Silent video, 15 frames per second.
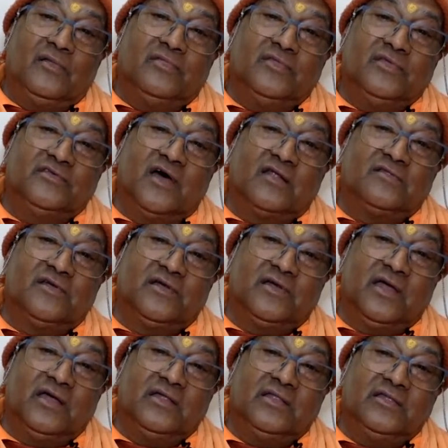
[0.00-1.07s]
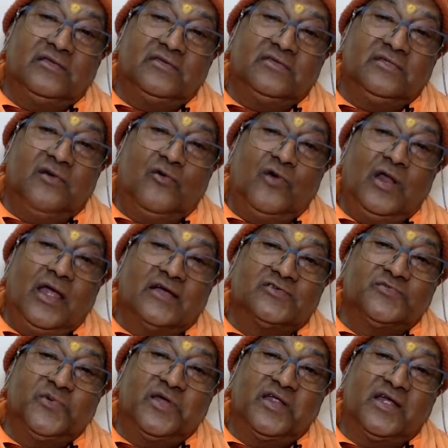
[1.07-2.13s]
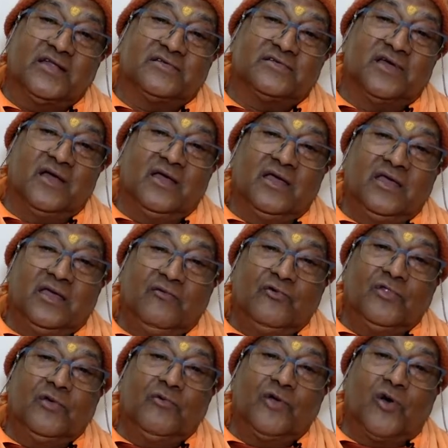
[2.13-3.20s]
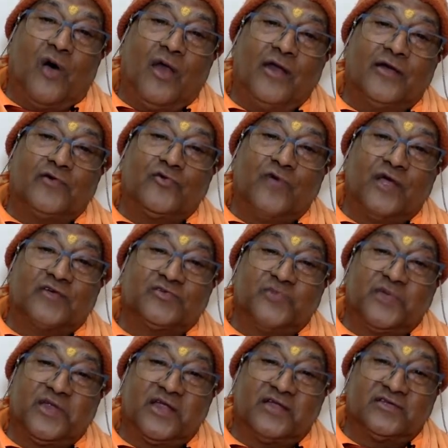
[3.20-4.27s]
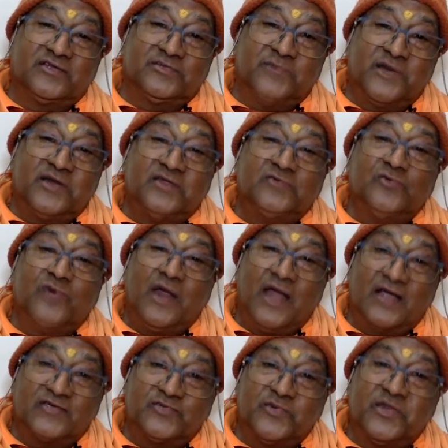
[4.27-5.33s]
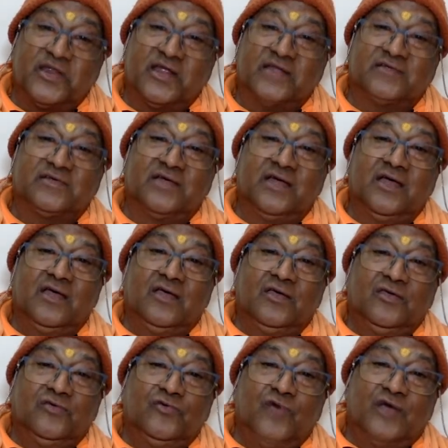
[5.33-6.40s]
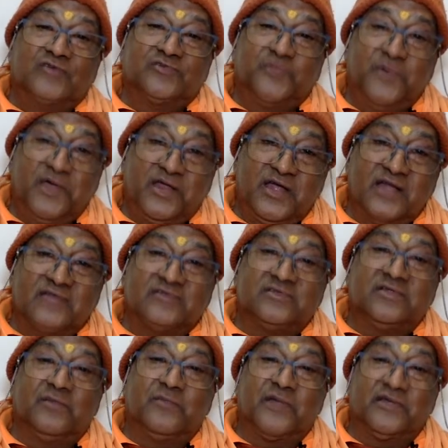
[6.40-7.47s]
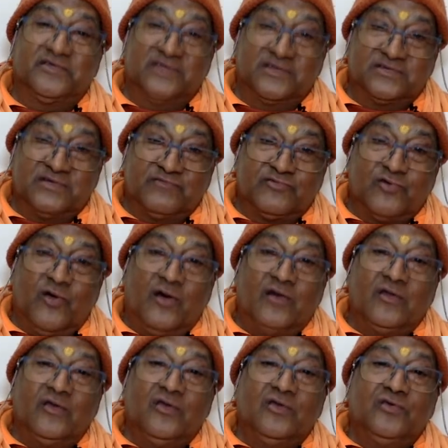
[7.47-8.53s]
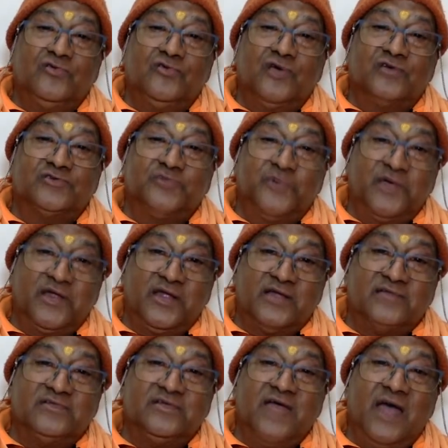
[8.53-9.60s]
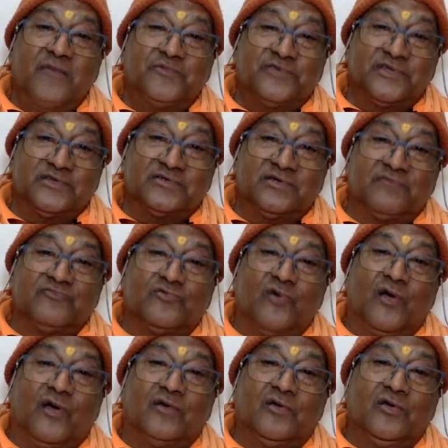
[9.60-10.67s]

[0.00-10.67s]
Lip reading: This is the only experience. Even though we call it two experiences, but it is one experience. You experience the presence of thought, you experience the absence of thought.